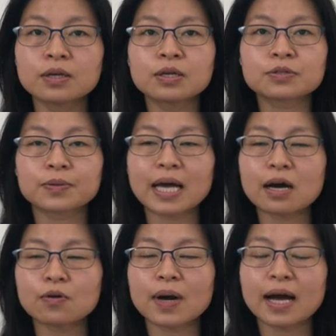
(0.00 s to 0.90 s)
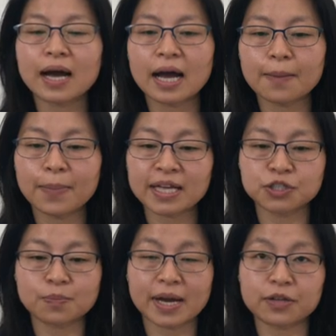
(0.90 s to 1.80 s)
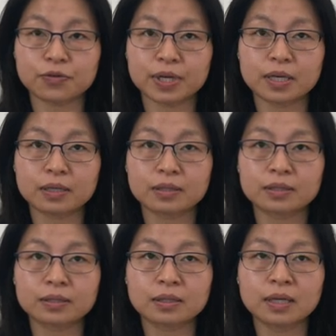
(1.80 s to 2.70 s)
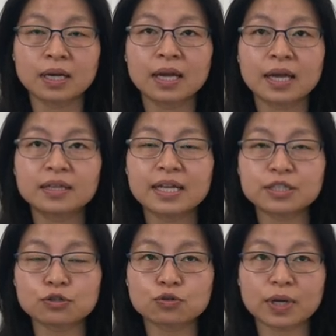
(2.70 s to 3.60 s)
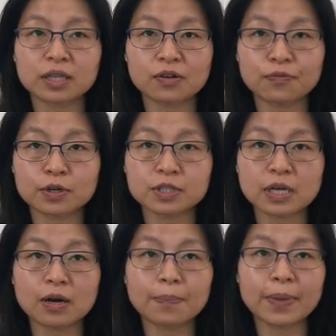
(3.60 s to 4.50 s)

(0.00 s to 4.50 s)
So now I patched the binary. And let's look at the first uh,